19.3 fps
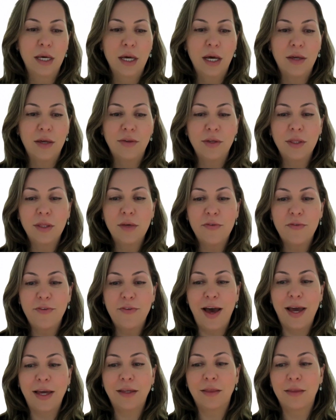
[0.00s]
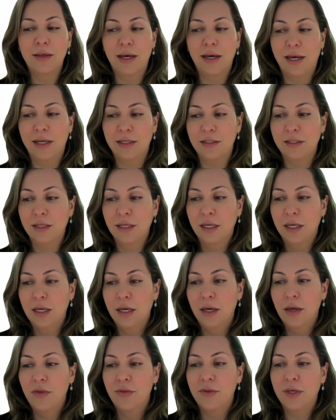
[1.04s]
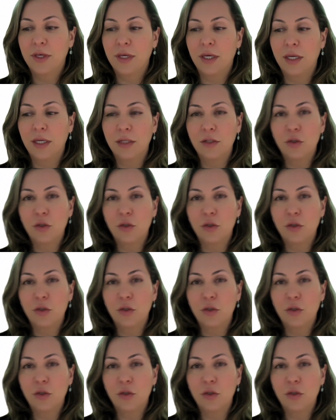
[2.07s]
I think the fact that the